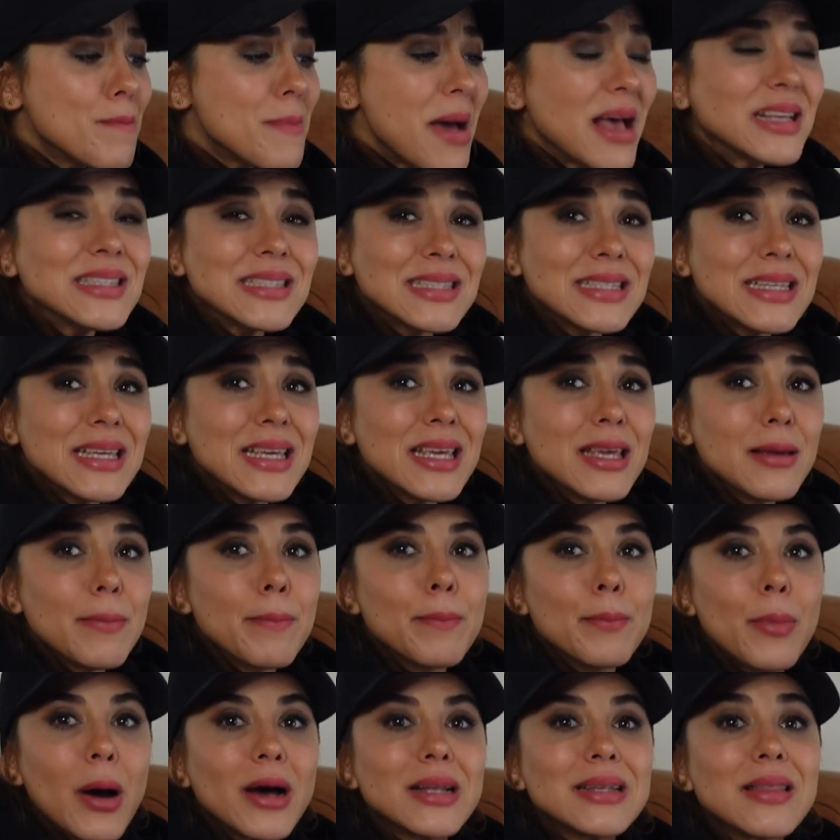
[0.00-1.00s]
messy,
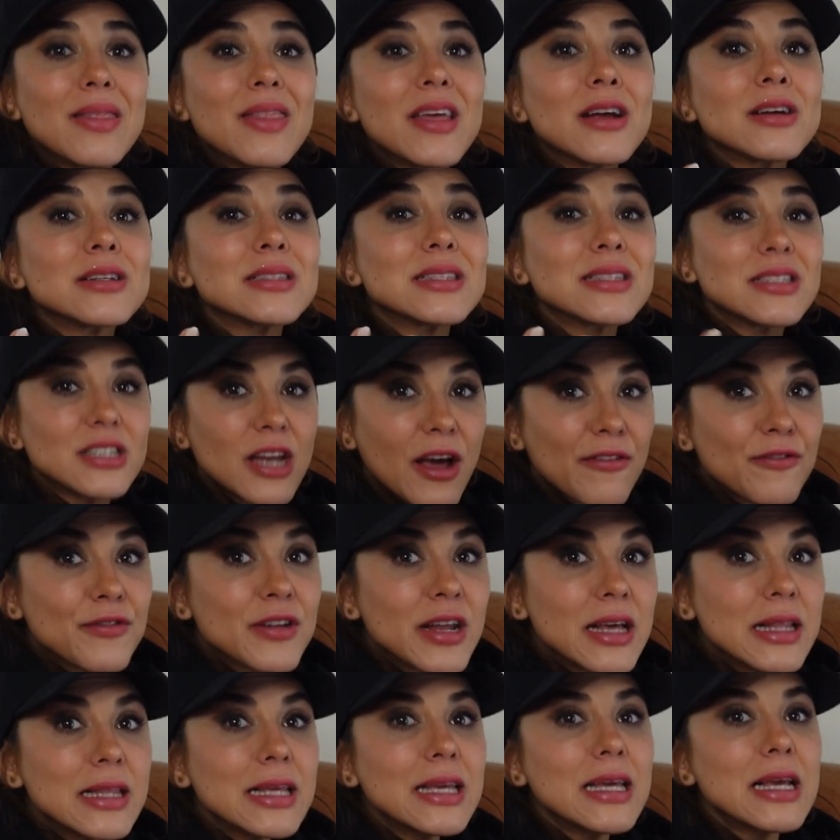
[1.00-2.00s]
but there's
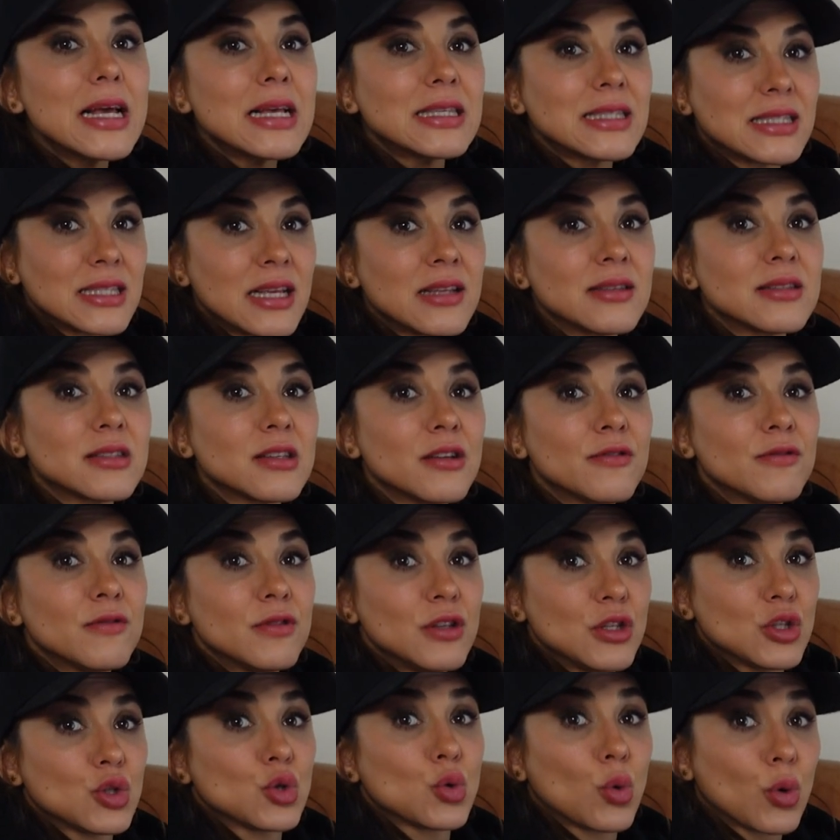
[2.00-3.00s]
definitely a sense of
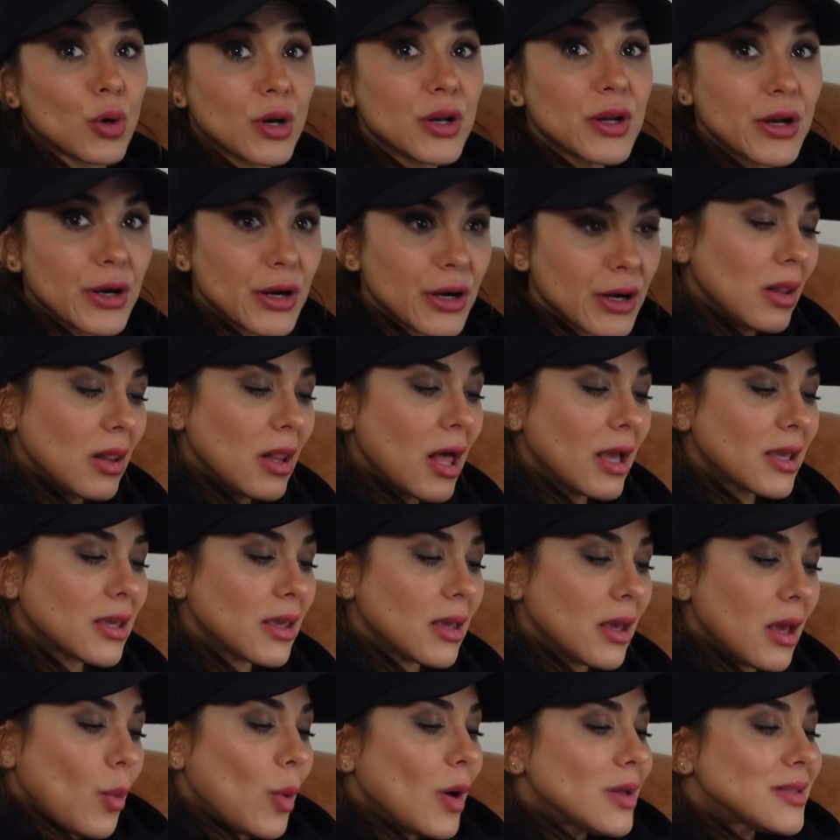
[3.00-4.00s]
disorder. Like,
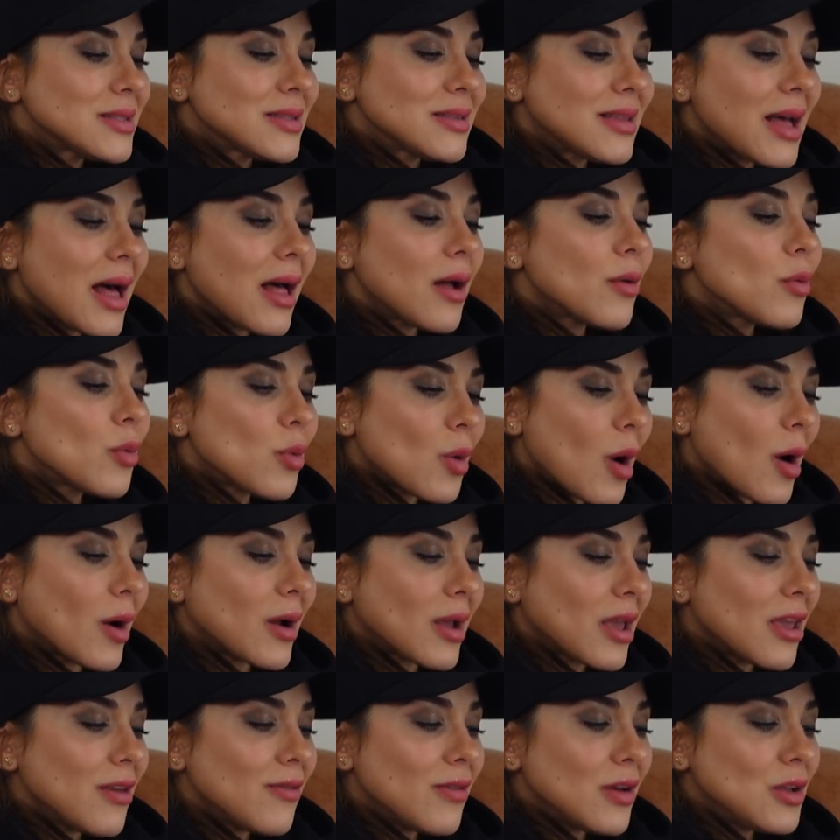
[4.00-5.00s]
what's that rug
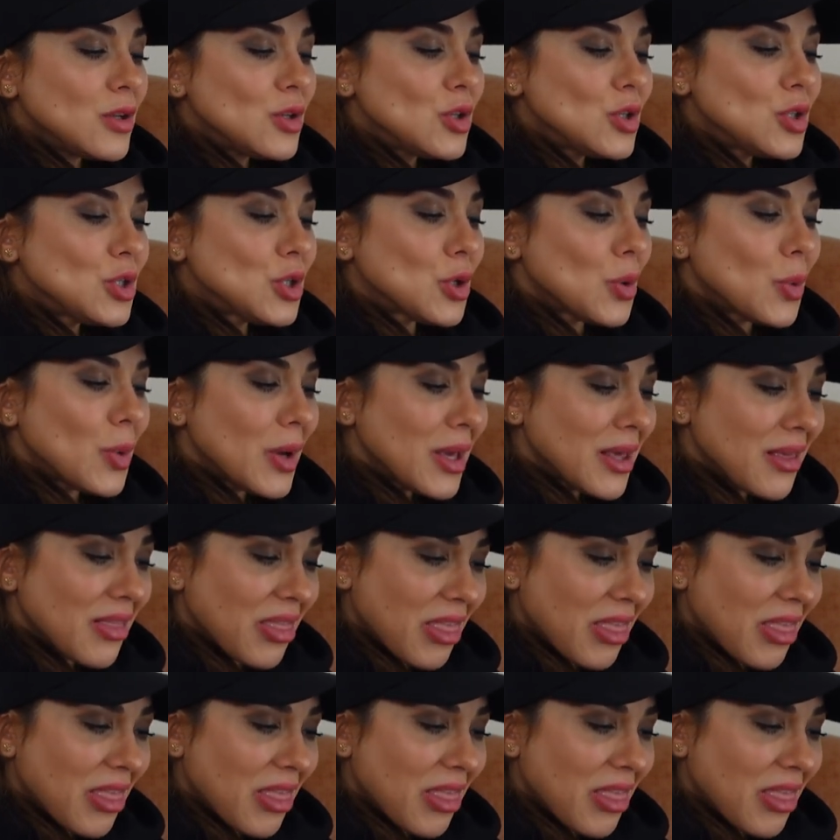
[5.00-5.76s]
even doing